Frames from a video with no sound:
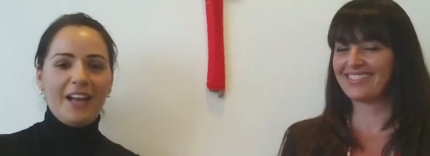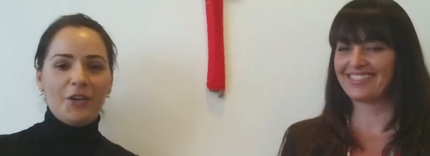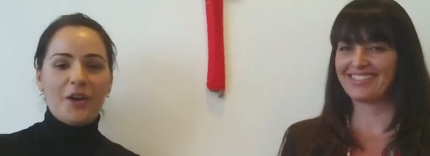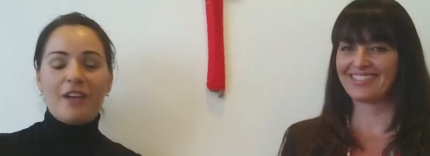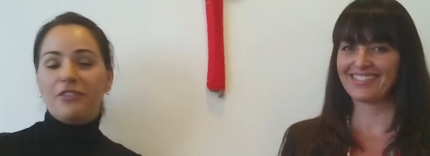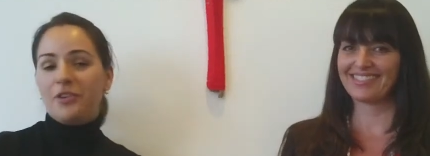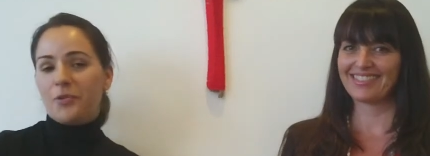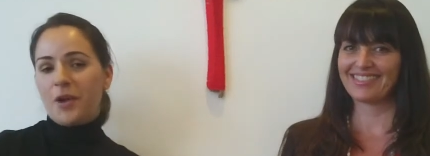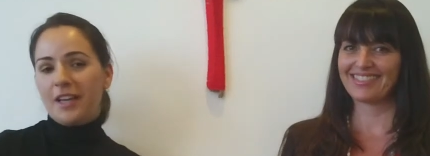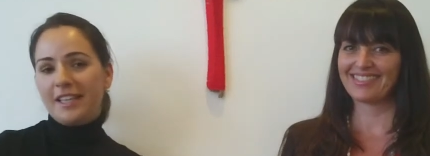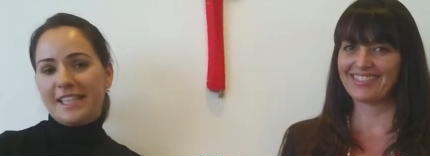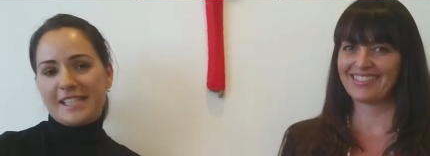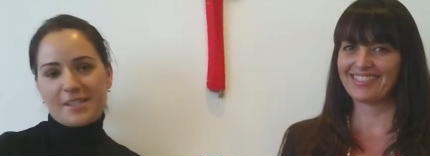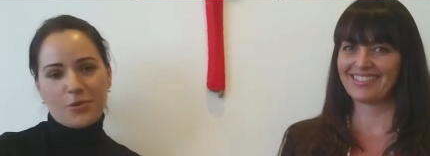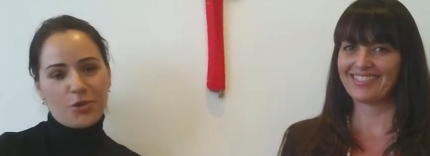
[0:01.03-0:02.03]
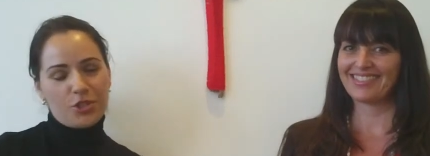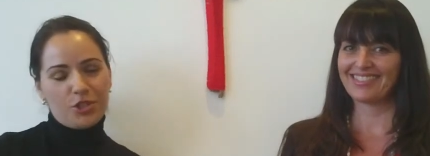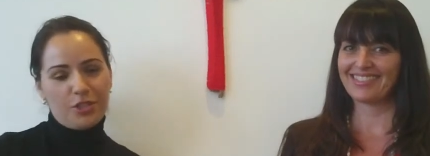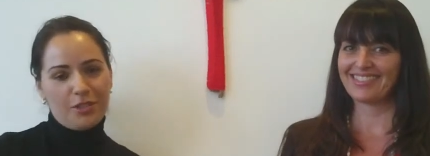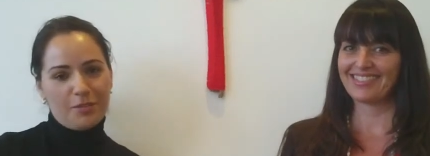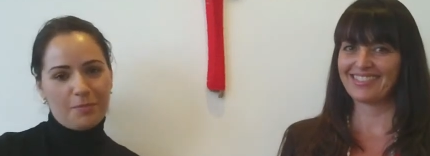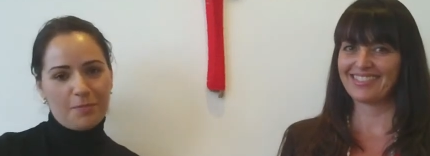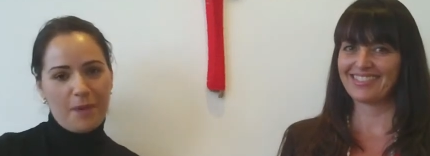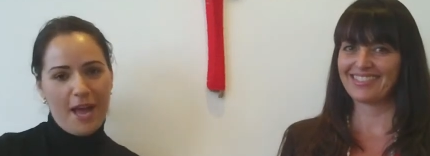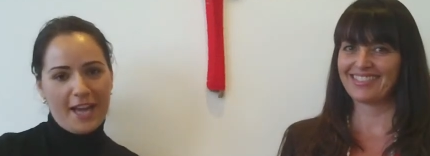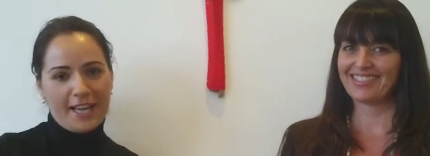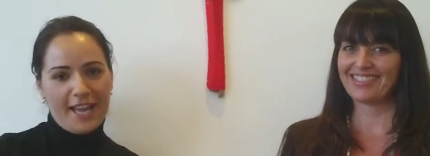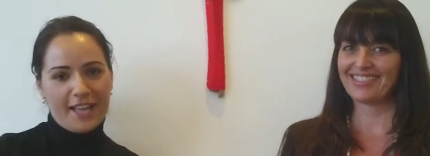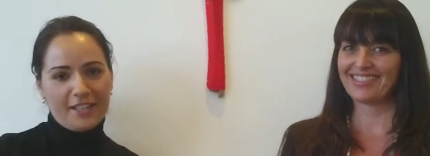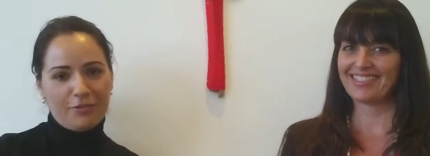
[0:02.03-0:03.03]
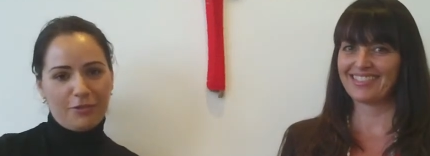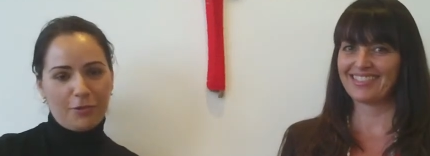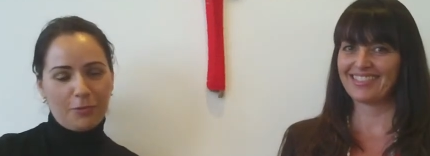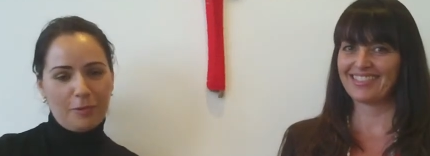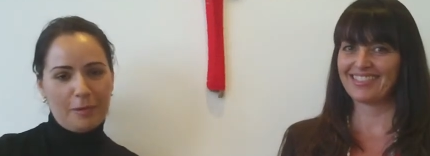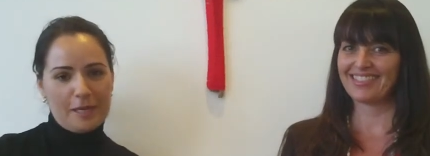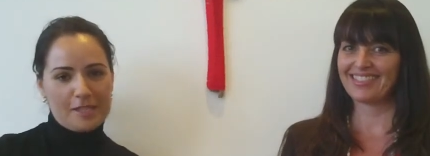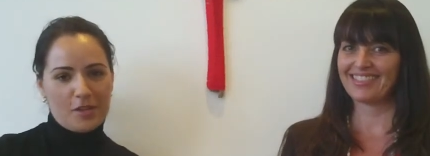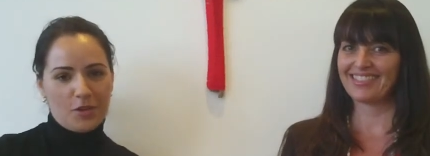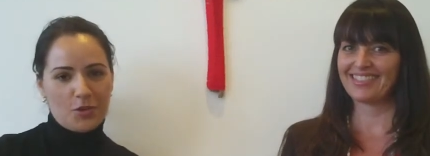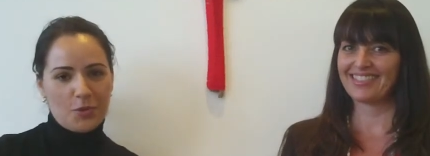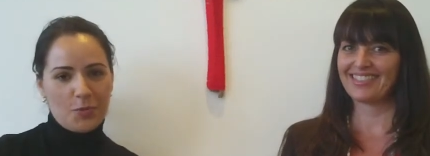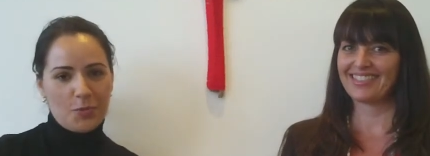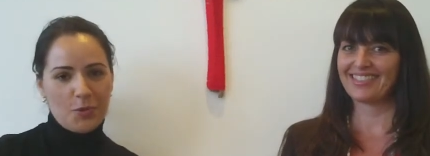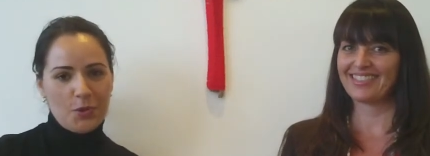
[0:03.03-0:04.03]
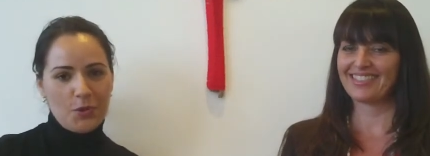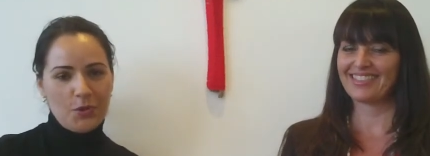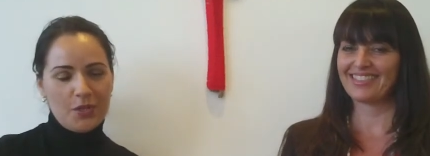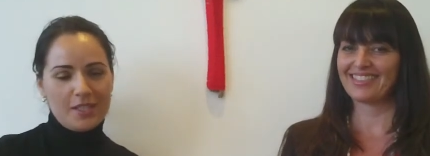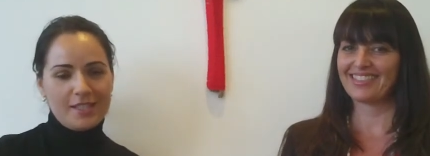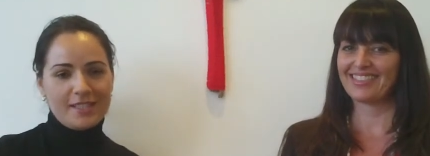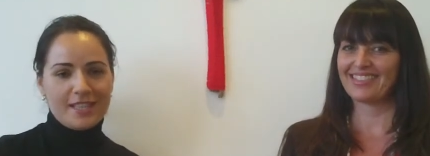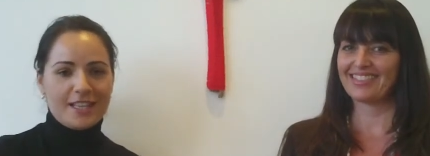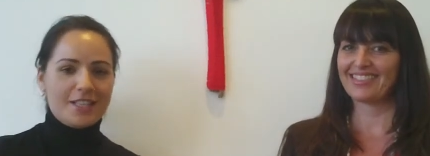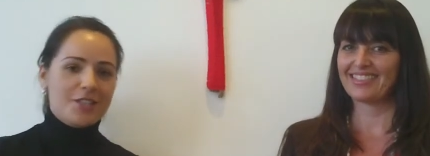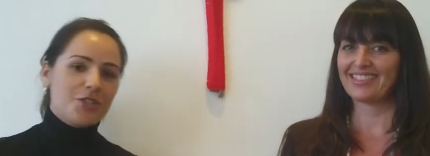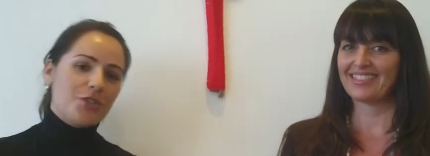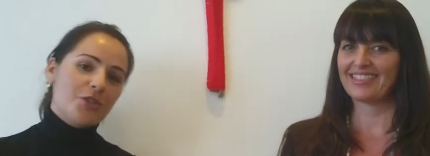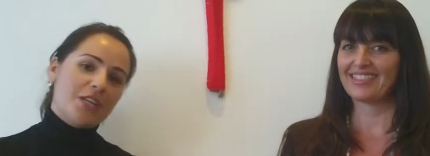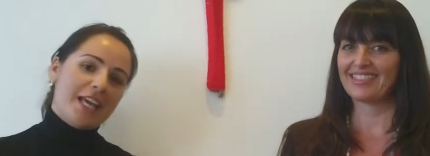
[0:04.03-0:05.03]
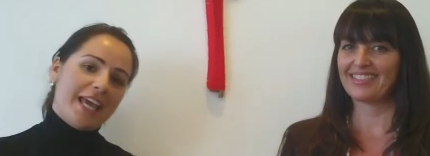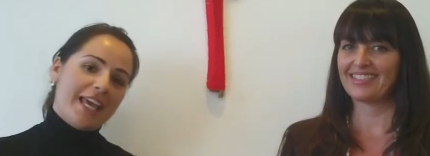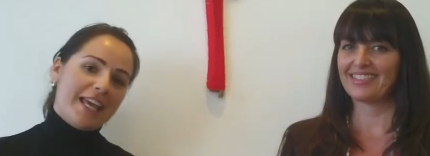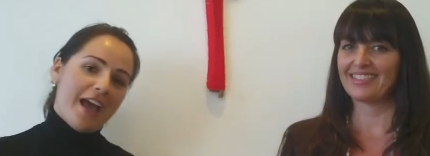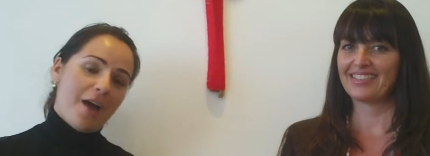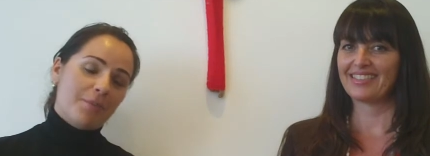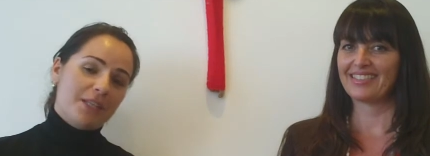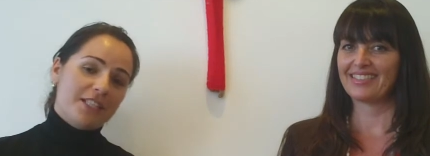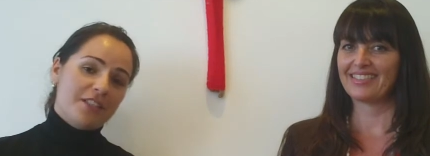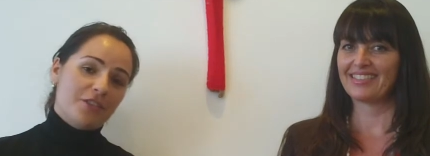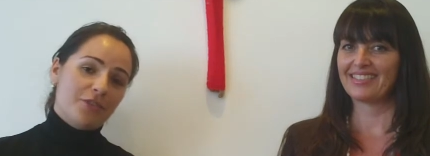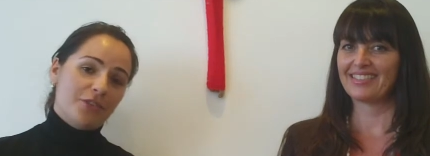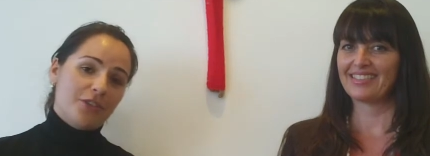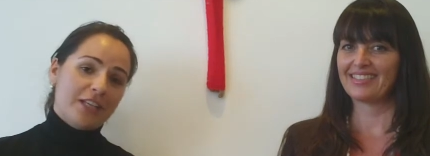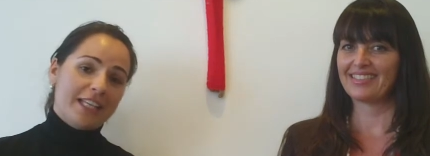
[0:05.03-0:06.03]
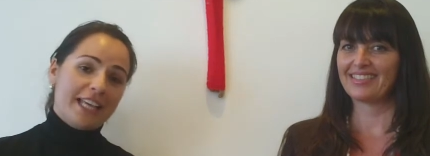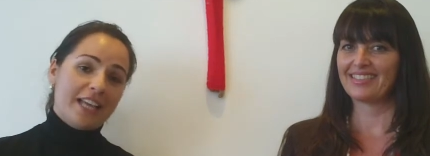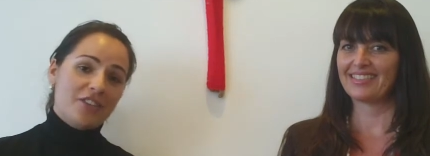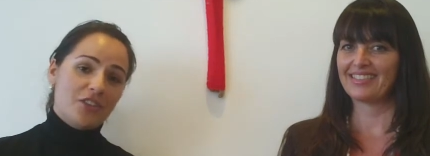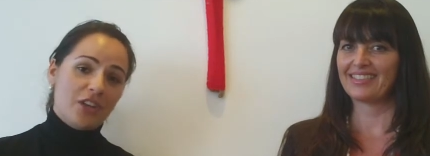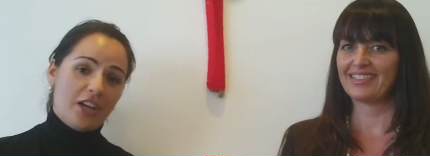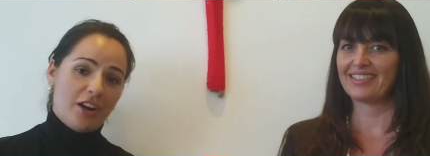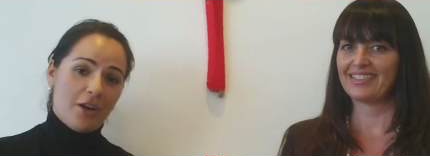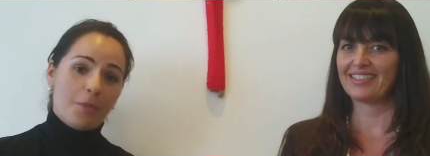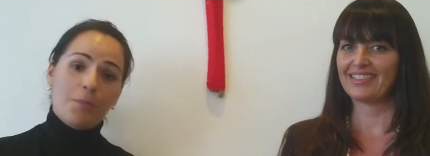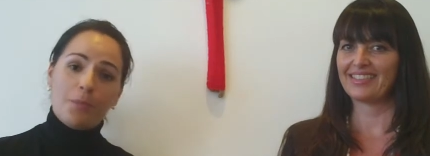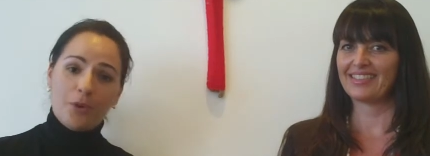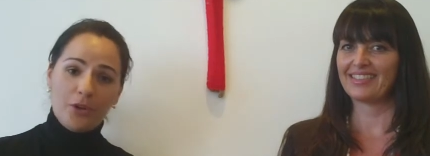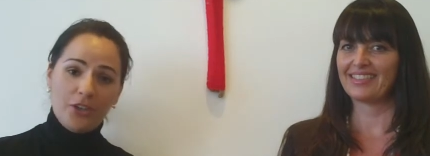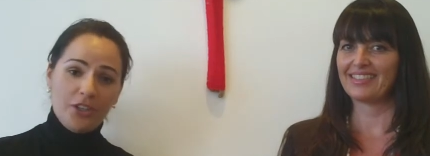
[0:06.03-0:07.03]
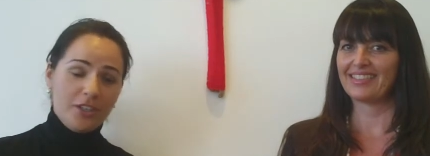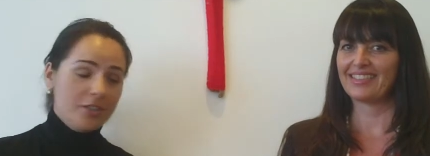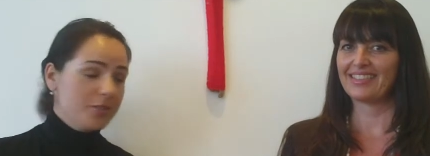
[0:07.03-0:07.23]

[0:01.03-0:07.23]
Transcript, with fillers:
Speaker 1: Hello everyone, it's Orsi Parkanyi from Women as Entrepreneurs and today I'm interviewing Catriona Pollard